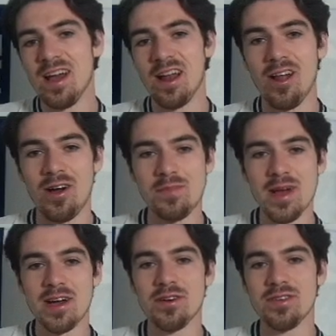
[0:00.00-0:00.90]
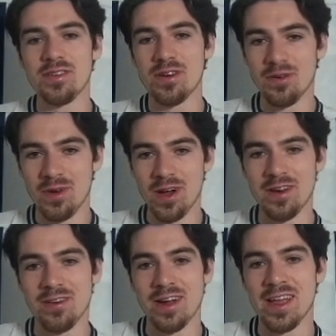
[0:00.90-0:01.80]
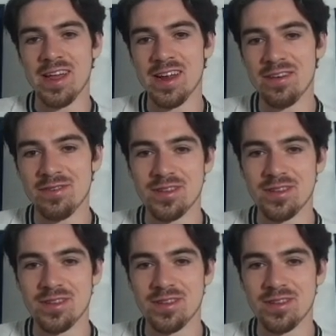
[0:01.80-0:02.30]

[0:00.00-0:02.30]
alarm bells weren't ringing